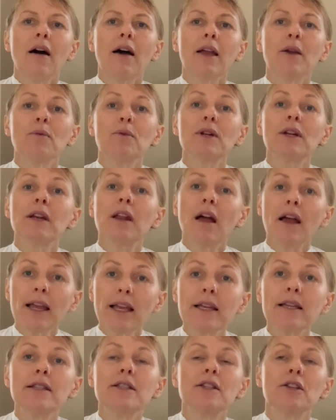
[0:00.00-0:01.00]
would
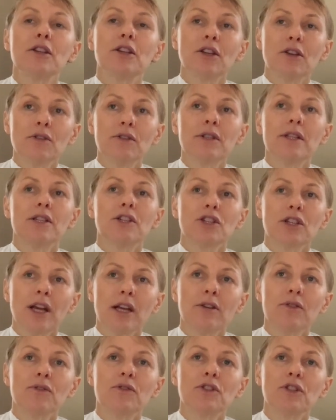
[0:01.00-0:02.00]
like to use this
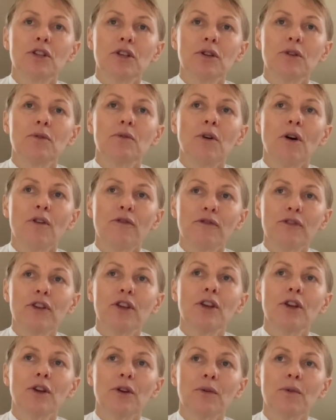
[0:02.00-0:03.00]
channel to offer
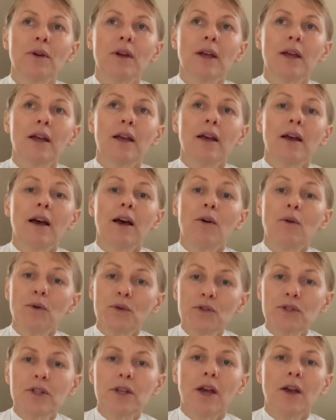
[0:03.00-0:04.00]
you
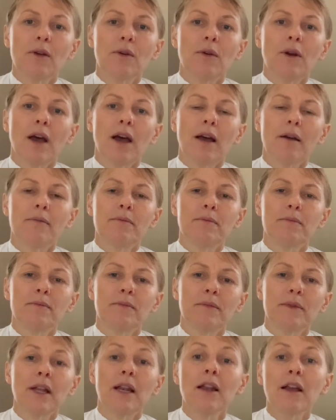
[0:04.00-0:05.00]
also
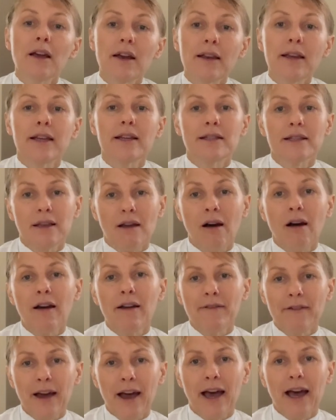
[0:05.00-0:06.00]
the learnings that
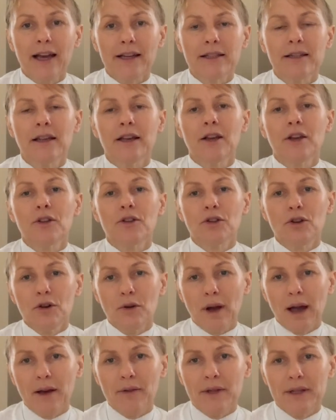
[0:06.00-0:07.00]
I've had
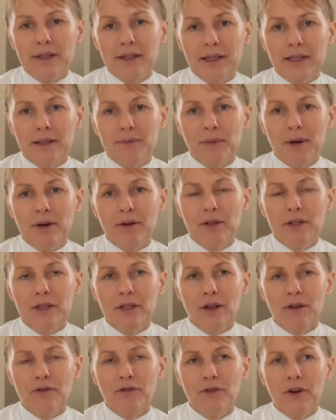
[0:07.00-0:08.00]
throughout this experience
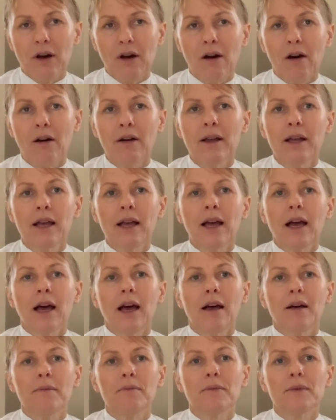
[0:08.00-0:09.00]
so far.
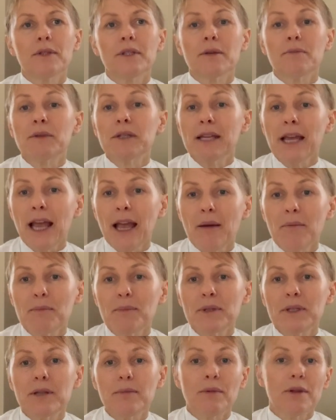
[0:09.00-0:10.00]
Some
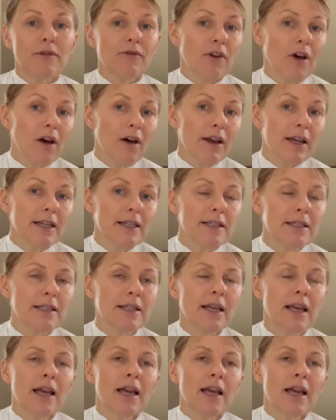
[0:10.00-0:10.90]
tips, some advice,